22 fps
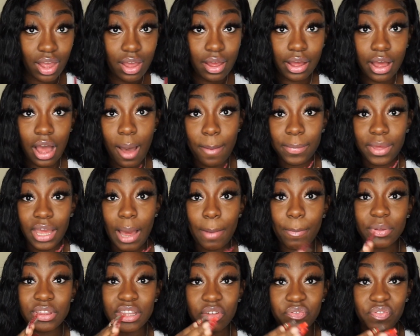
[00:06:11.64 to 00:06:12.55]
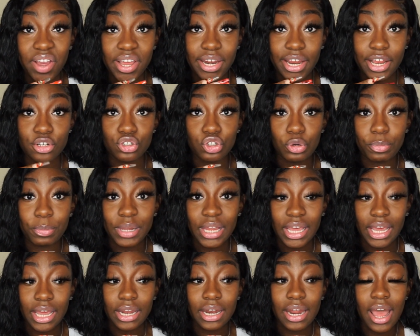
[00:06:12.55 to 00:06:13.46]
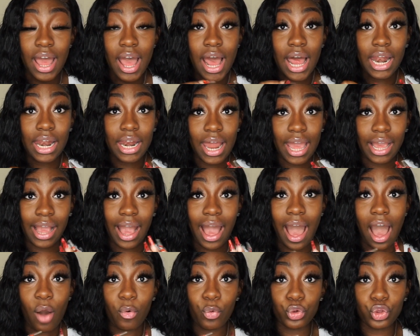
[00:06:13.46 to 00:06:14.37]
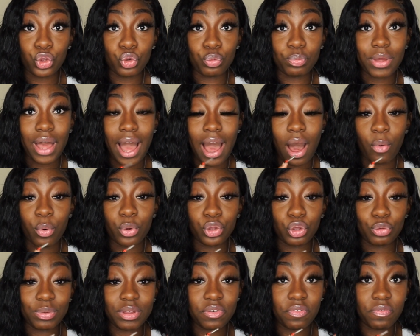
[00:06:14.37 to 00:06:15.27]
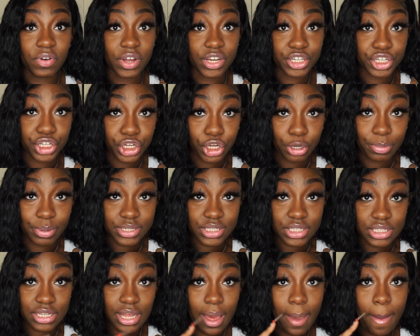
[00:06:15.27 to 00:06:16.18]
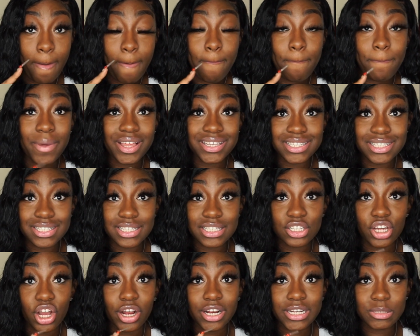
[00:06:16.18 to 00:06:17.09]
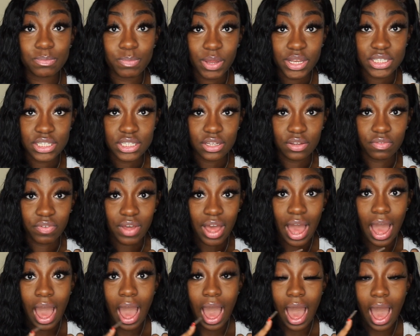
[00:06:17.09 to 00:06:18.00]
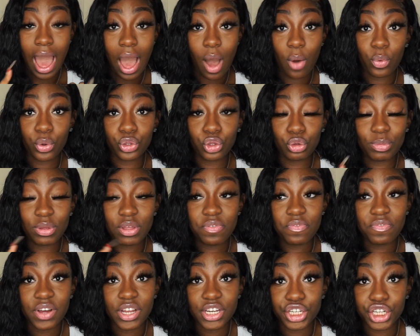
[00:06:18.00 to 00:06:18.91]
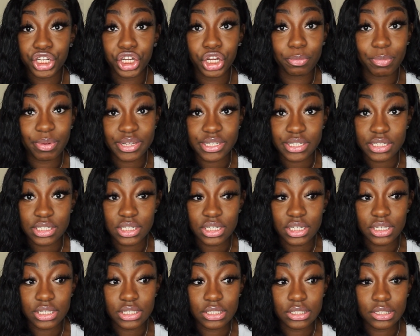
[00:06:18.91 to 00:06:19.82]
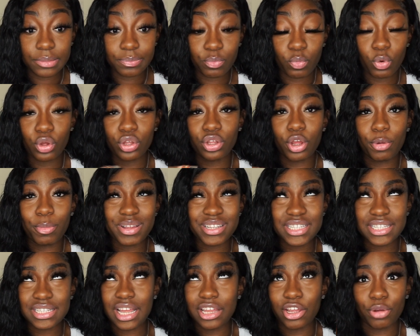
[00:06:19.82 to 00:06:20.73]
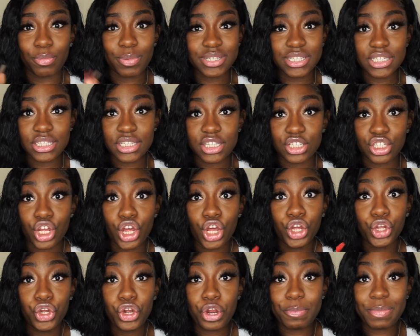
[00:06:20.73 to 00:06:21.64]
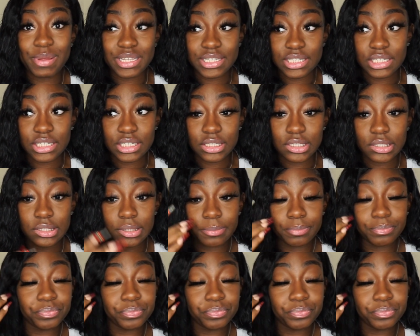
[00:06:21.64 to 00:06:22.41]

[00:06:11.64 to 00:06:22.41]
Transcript: Coming up with a financial plan. Like, how will you be funding your business? Businesses are expensive. How will you be funding your businesses? Well, your business, not your businesses, your business.